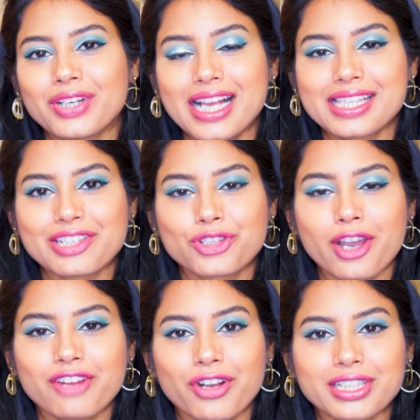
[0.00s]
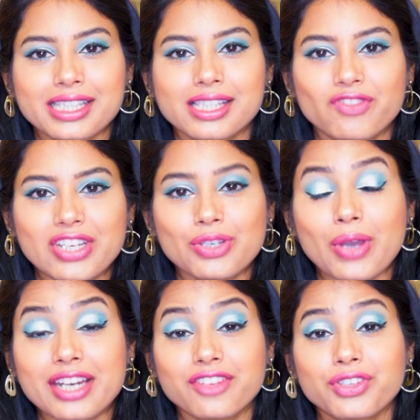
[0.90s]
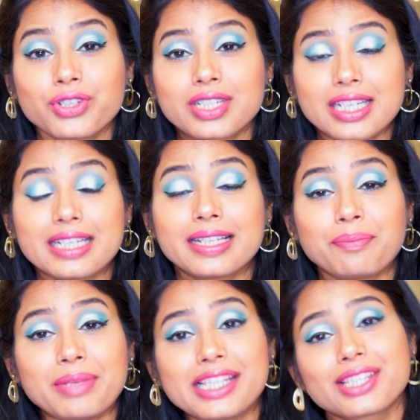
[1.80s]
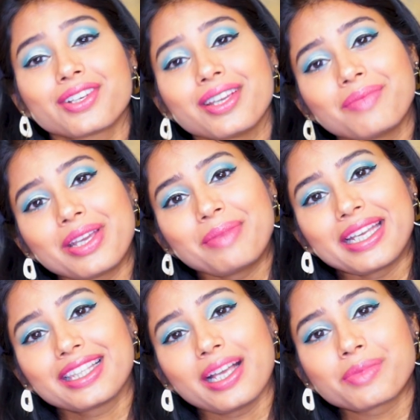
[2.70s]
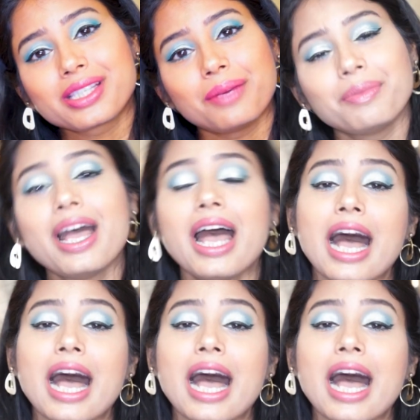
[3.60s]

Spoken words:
you guys enjoyed watching this video, and if you did, then please do give me a big thumbs up.